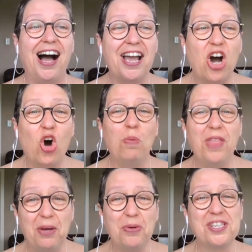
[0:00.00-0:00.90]
I hope
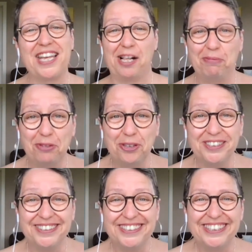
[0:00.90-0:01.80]
that was
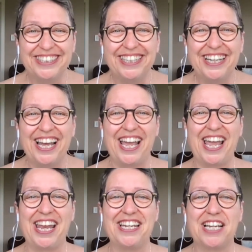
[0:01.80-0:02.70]
helpful.
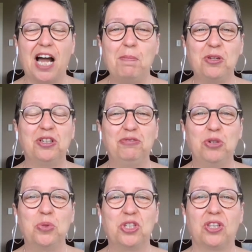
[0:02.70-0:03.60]
And I'm looking
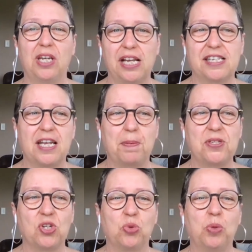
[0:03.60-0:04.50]
forward to the next
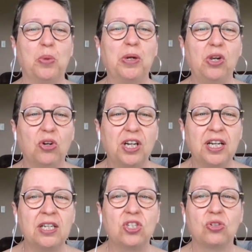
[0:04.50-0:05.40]
episode where we're
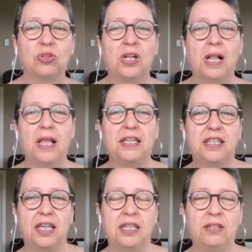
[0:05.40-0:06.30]
looking into
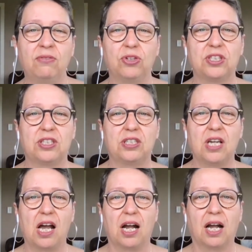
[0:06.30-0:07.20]
yin versus
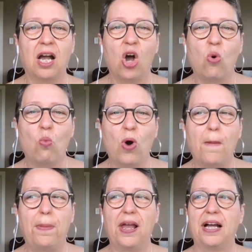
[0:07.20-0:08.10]
yang,
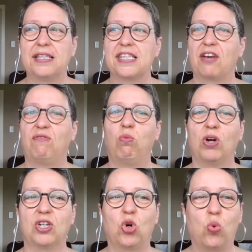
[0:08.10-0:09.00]
what plants have
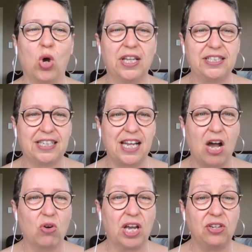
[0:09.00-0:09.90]
what quality, and
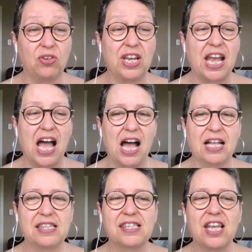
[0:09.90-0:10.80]
how can you
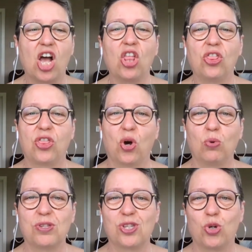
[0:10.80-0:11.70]
enhance
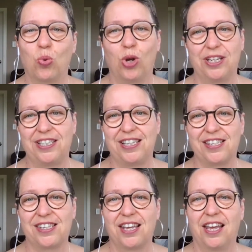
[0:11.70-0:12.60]
those
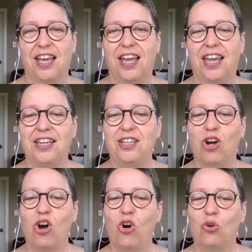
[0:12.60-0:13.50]
qualities in
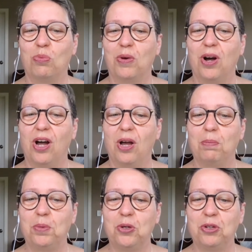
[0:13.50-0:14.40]
your home.
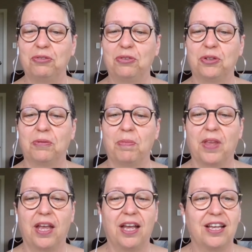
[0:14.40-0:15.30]
Beautiful.
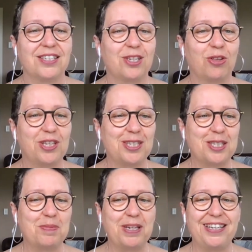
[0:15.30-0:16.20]
So this
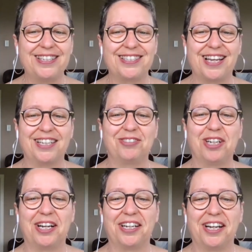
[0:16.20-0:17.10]
is me,
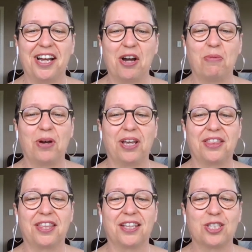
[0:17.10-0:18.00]
Sandra,
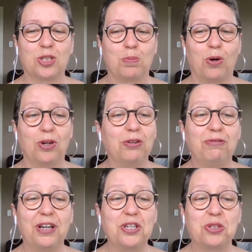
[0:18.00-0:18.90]
with Spot On
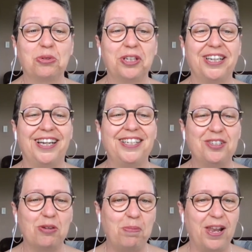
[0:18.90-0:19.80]
Feng Shui,
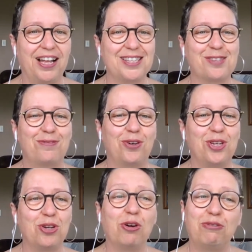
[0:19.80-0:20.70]
indoor plants for
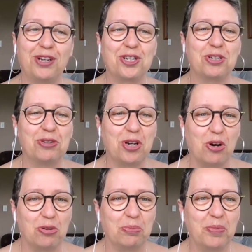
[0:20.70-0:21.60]
your Feng Shui
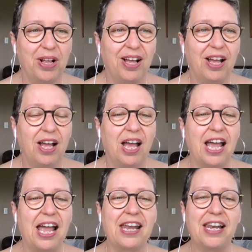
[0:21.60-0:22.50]
home.
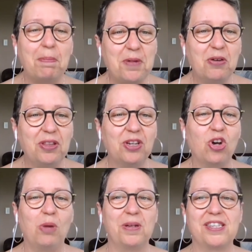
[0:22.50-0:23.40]
And let me know in the
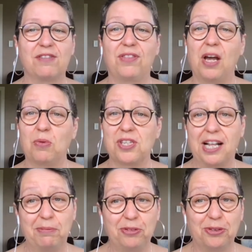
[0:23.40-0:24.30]
comments if that was
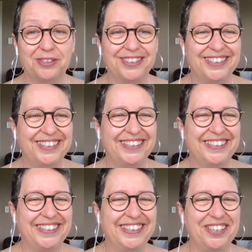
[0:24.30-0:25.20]
helpful.
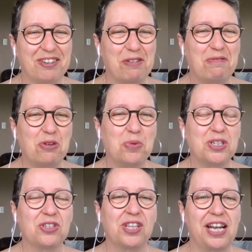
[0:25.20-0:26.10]
Looking
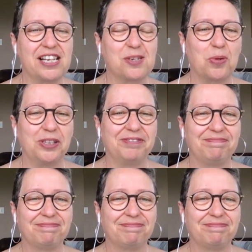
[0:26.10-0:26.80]
forward to the next one.